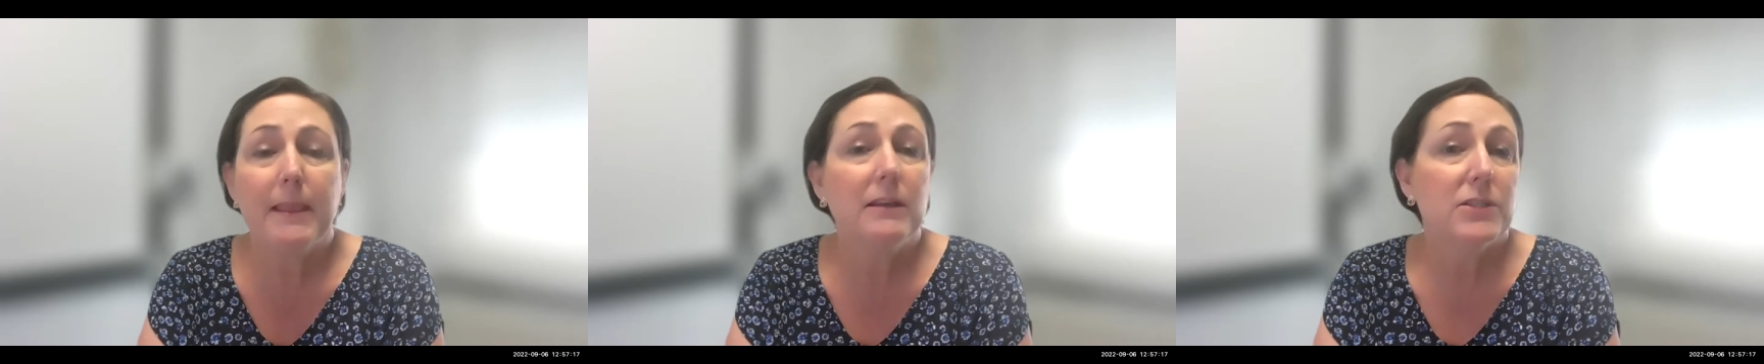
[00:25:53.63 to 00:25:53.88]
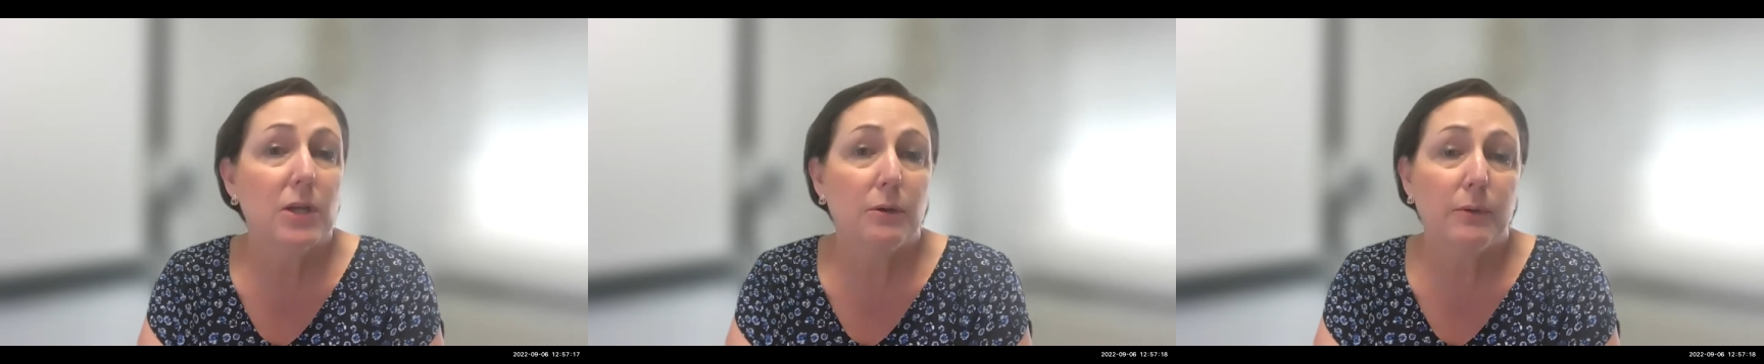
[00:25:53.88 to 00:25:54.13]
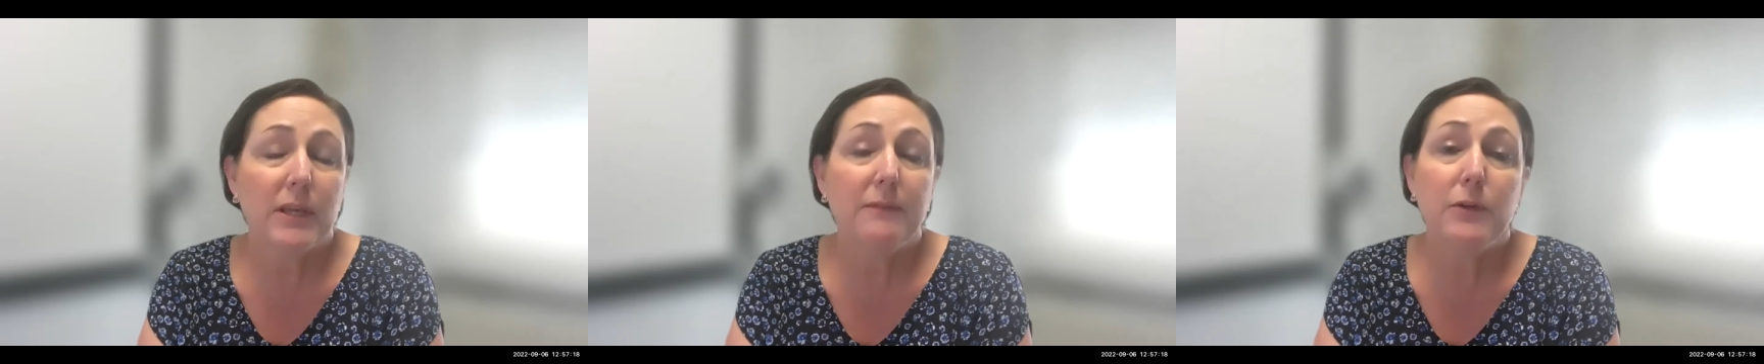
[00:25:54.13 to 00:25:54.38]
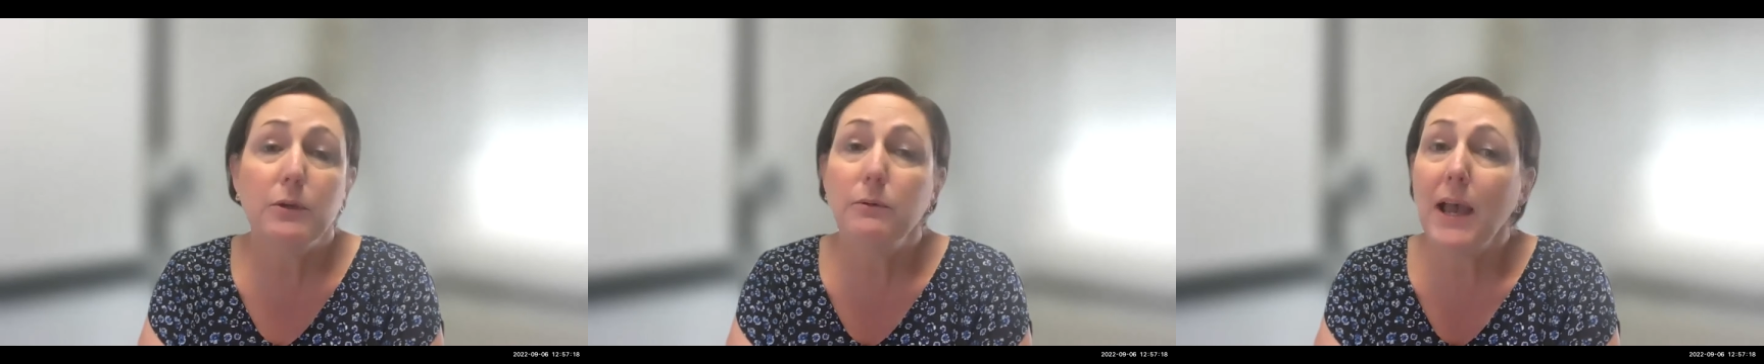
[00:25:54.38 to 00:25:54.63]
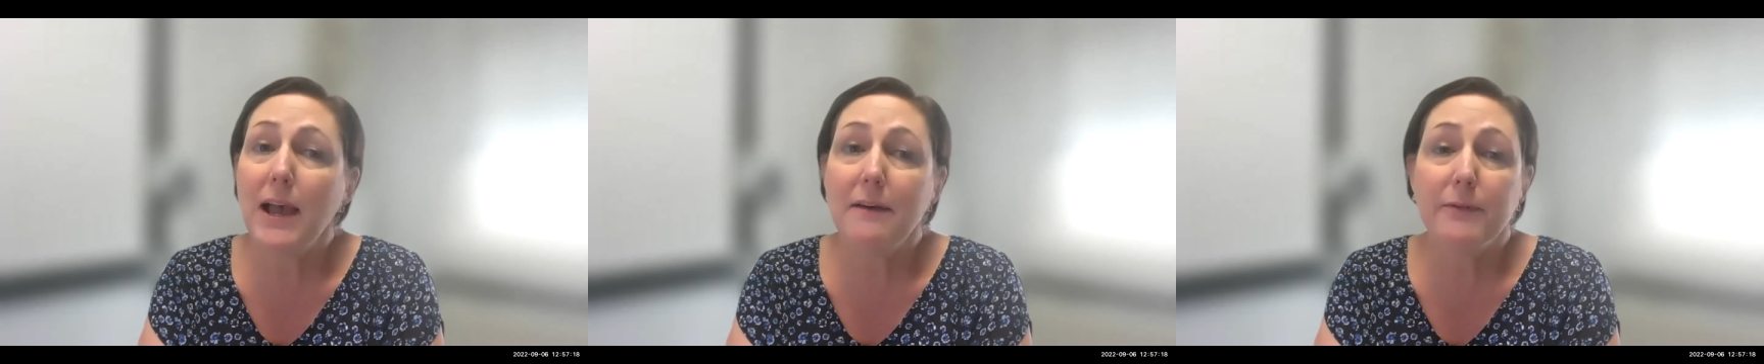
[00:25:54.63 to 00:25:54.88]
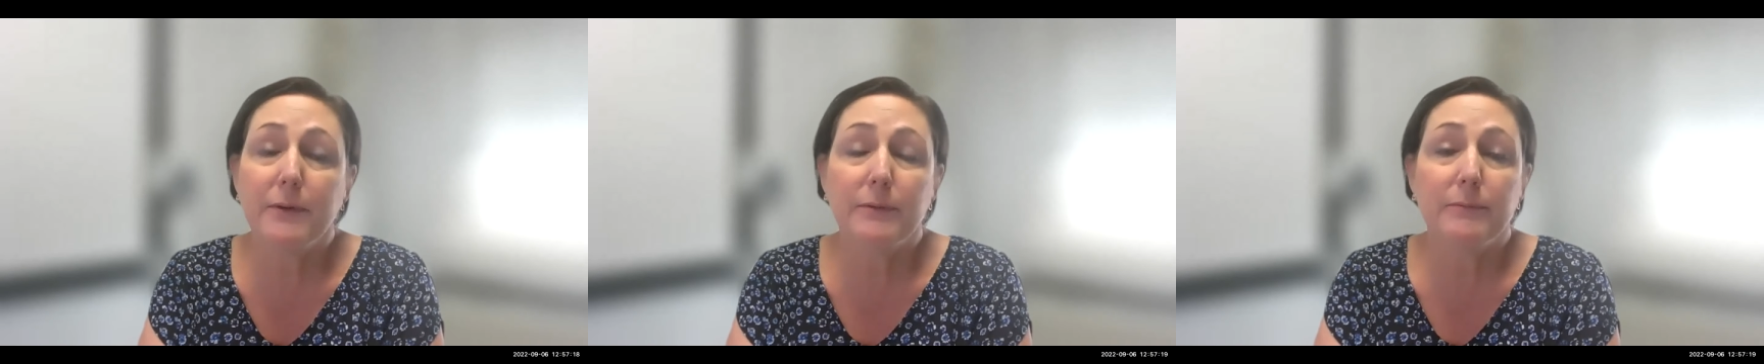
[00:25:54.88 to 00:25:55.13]
So if you have
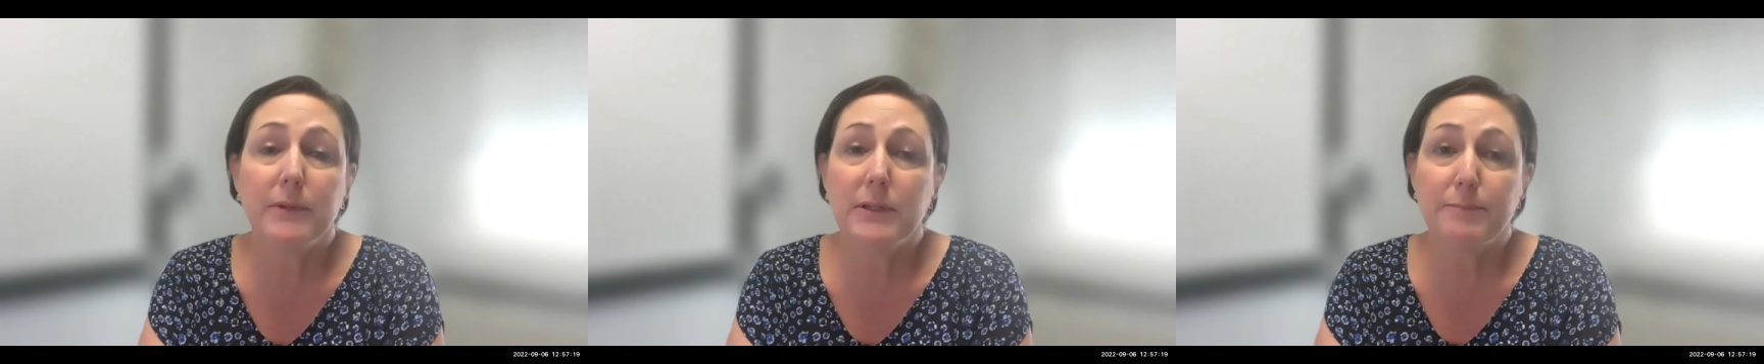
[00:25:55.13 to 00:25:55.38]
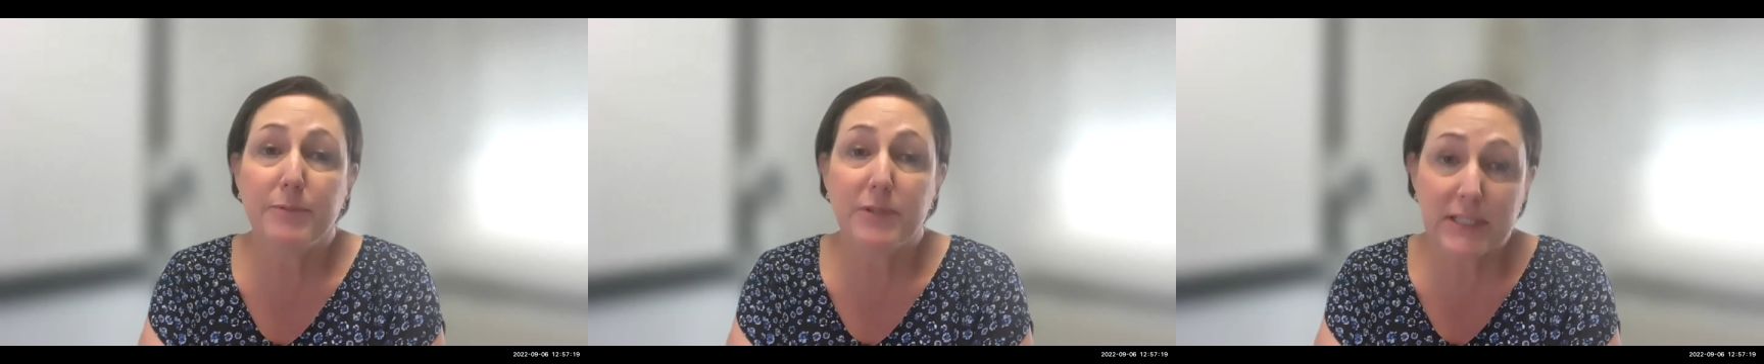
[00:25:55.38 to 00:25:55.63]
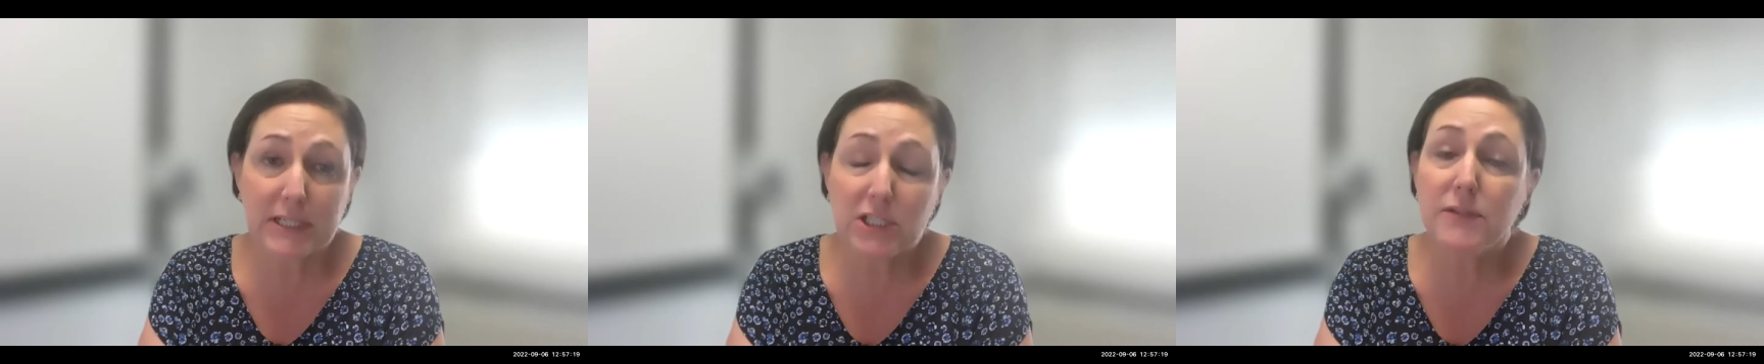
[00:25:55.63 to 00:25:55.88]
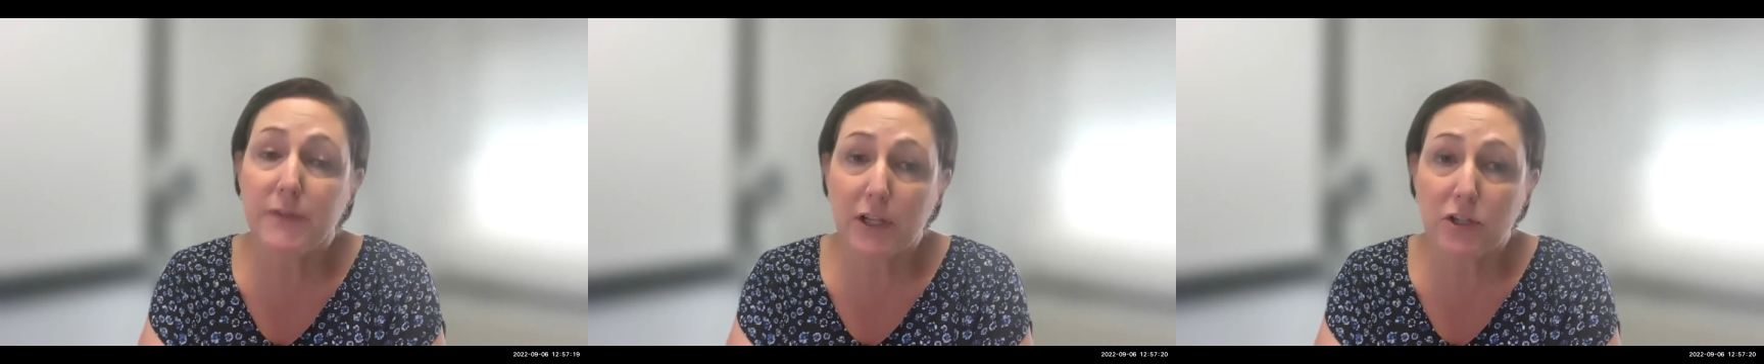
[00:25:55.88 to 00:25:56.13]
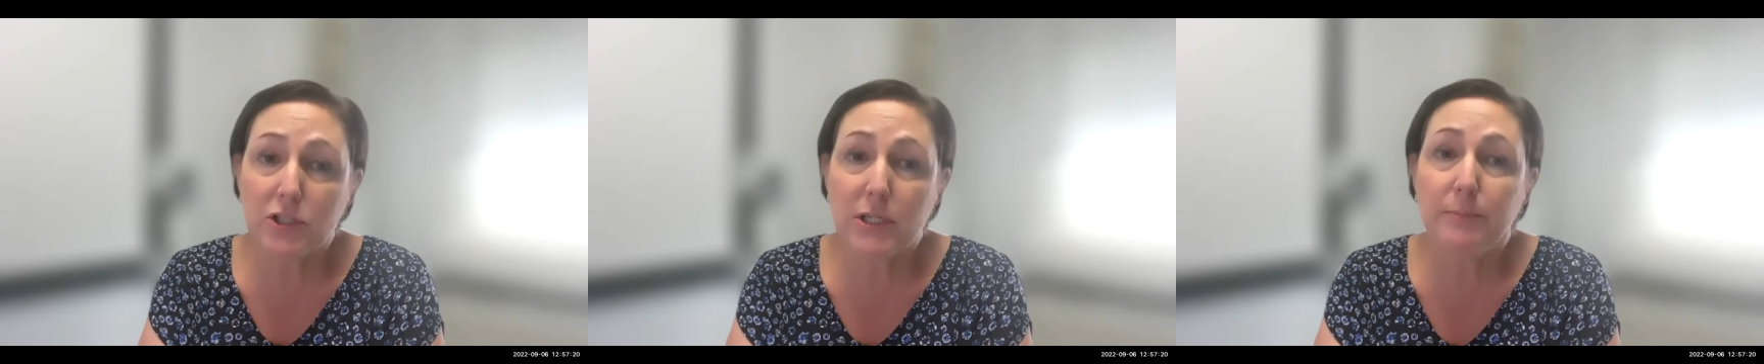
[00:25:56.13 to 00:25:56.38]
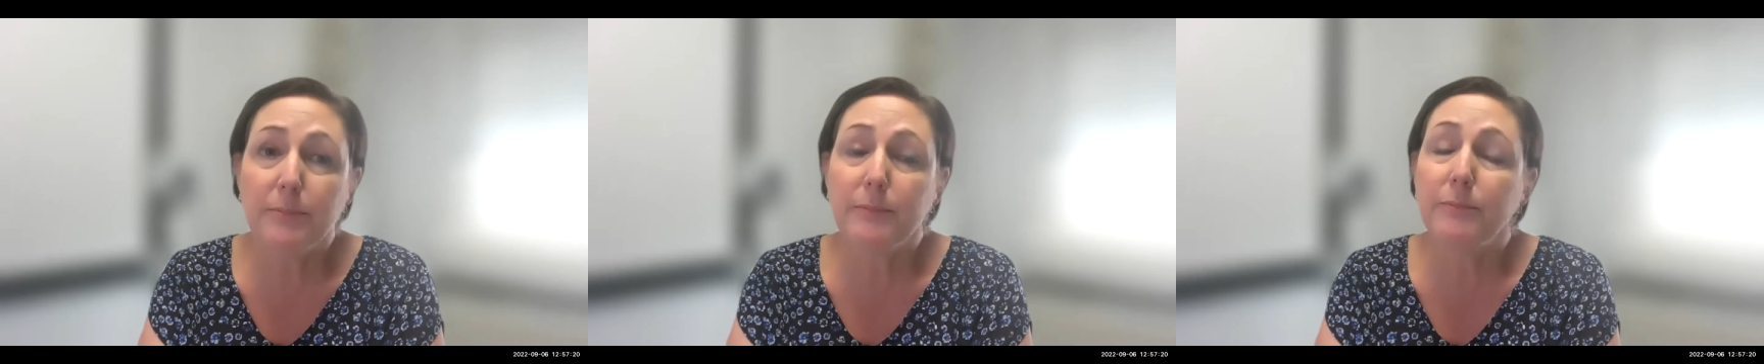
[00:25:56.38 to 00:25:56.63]
a prestigious fellowship,